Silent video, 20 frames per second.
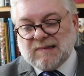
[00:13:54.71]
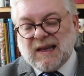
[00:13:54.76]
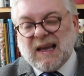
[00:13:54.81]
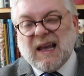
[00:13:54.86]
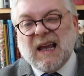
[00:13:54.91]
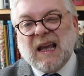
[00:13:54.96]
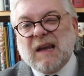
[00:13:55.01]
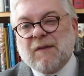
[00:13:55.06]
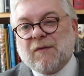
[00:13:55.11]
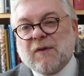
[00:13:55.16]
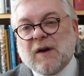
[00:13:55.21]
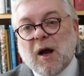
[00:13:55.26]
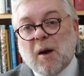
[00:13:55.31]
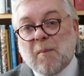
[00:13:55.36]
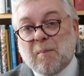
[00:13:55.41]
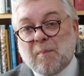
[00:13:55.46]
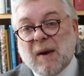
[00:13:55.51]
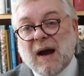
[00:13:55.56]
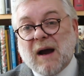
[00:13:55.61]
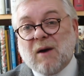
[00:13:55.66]
Even
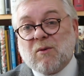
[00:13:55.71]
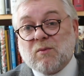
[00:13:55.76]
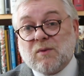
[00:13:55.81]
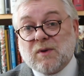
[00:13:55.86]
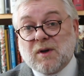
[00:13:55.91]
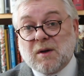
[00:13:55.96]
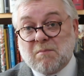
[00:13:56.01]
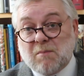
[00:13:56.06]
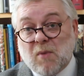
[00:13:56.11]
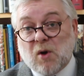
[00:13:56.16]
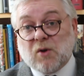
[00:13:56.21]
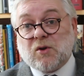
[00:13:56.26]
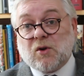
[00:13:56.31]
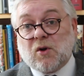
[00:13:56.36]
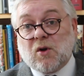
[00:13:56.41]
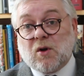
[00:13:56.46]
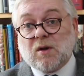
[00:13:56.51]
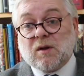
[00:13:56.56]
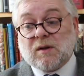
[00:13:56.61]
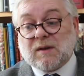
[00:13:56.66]
at £1 a
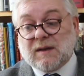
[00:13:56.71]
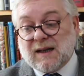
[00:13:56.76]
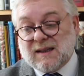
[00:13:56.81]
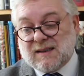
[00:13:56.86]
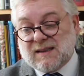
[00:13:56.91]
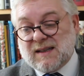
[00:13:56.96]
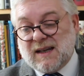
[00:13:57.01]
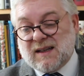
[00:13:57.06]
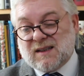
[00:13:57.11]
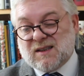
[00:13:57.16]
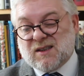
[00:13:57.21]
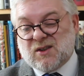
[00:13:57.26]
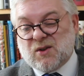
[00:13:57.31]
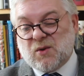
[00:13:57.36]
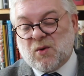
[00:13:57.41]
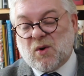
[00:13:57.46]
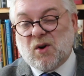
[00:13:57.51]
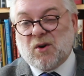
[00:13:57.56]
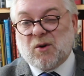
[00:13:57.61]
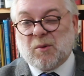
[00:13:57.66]
model, that takes us to
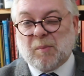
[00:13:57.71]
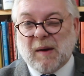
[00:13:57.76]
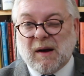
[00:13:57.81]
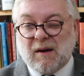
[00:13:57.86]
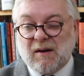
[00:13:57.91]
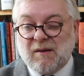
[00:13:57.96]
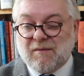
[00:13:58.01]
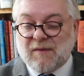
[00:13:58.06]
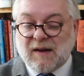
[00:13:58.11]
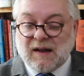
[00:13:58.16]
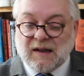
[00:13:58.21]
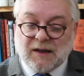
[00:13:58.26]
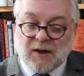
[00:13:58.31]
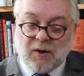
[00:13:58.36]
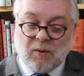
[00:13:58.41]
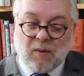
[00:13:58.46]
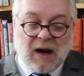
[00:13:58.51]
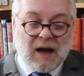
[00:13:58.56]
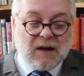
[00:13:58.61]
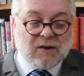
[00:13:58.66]
£100 in
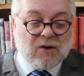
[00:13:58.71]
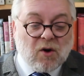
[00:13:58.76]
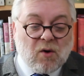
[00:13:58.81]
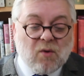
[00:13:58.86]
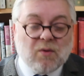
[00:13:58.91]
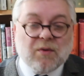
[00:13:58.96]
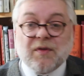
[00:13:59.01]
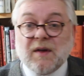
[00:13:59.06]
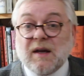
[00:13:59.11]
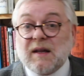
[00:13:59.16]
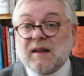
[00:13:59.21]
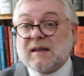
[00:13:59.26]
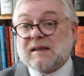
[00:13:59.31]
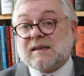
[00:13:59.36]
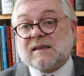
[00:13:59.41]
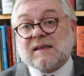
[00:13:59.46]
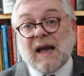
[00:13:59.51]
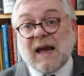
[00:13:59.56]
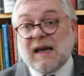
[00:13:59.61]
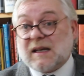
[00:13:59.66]
value. I don't think this
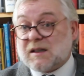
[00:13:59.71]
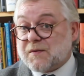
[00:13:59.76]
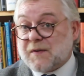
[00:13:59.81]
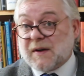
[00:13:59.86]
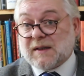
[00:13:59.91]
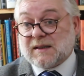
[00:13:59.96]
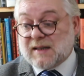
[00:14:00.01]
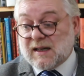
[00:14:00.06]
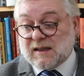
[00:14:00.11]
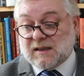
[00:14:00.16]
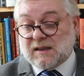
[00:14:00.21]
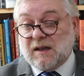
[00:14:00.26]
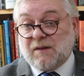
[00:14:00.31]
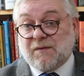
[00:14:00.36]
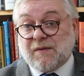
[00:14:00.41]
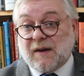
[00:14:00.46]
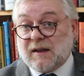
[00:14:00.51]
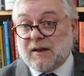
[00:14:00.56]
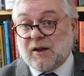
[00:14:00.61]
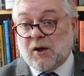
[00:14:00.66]
set is fantastic
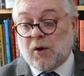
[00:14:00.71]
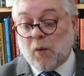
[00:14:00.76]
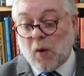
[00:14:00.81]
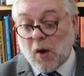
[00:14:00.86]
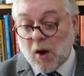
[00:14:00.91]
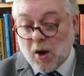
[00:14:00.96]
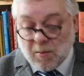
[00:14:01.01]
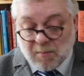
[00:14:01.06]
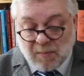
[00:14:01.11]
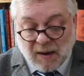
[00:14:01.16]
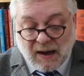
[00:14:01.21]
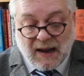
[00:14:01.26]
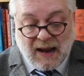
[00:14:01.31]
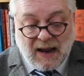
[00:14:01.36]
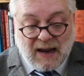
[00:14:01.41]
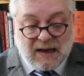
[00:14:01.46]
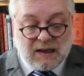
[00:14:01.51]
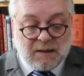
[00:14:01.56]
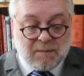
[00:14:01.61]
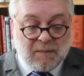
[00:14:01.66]
value by
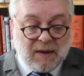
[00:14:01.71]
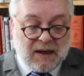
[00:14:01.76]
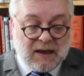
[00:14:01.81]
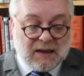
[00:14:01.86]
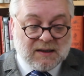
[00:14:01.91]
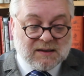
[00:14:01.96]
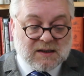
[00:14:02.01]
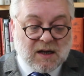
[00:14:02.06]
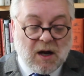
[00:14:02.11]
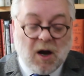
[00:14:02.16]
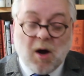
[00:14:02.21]
any means,